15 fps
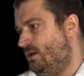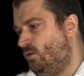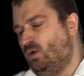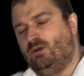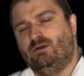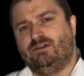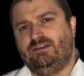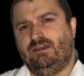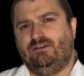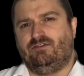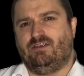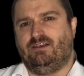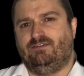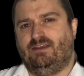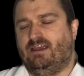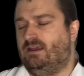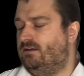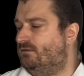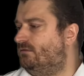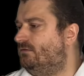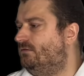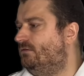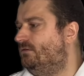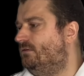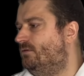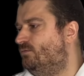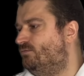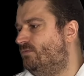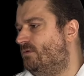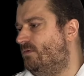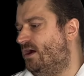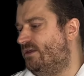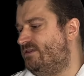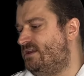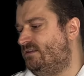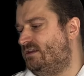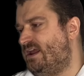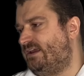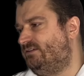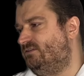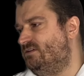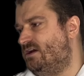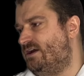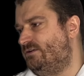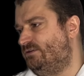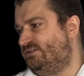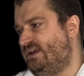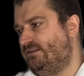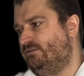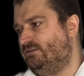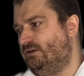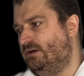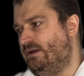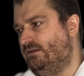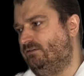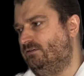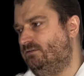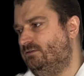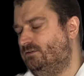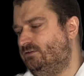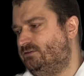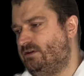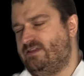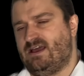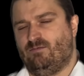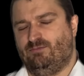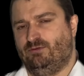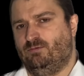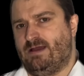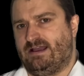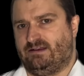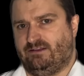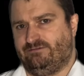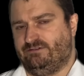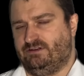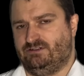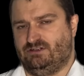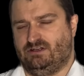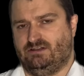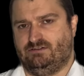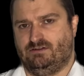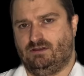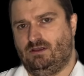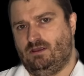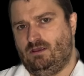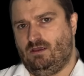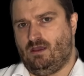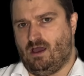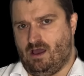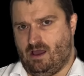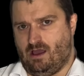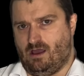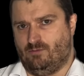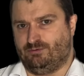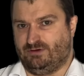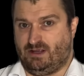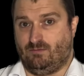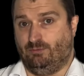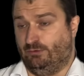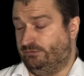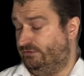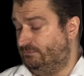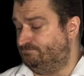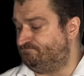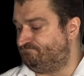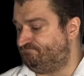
We will use this in, I think, the next 9 or 10 slides. So that pullback definition is pretty important.